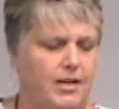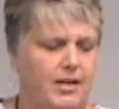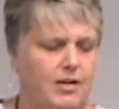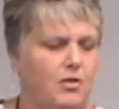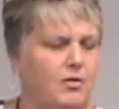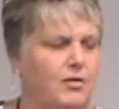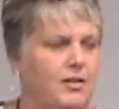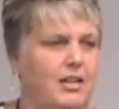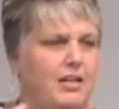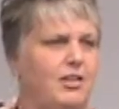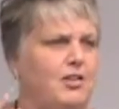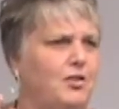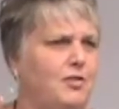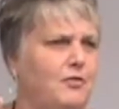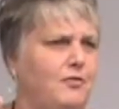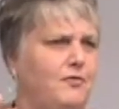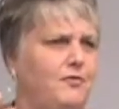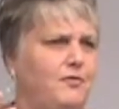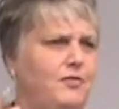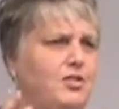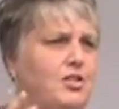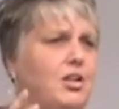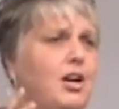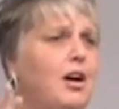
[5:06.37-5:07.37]
or,
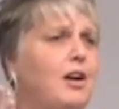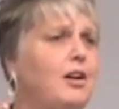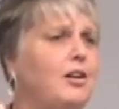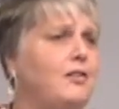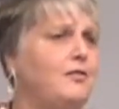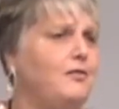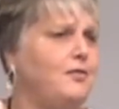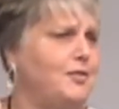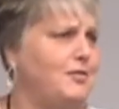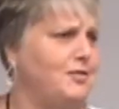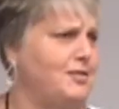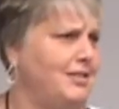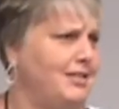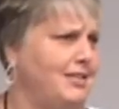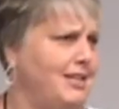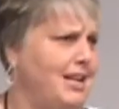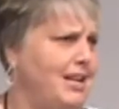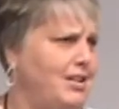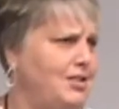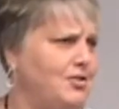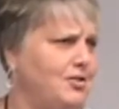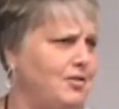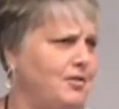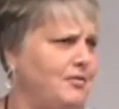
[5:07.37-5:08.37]
photographers in
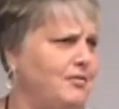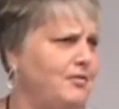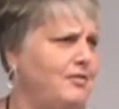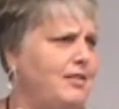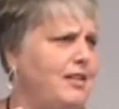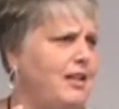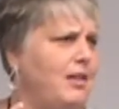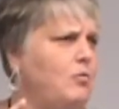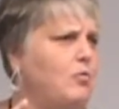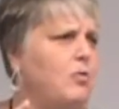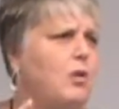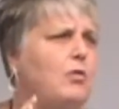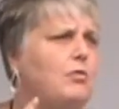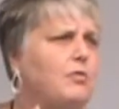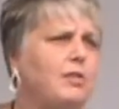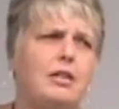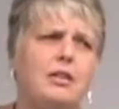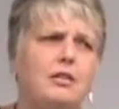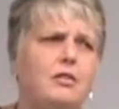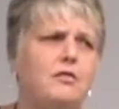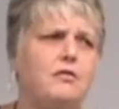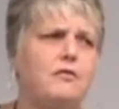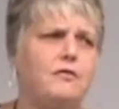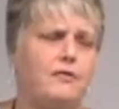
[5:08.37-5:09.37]
nature, they won't
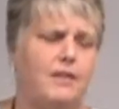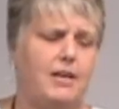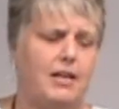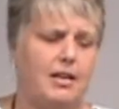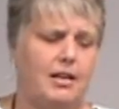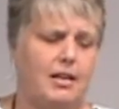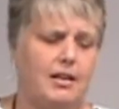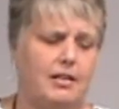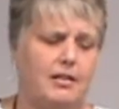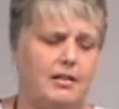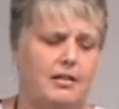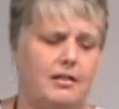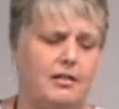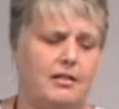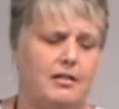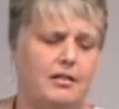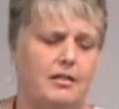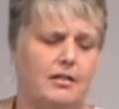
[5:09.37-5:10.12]
intervene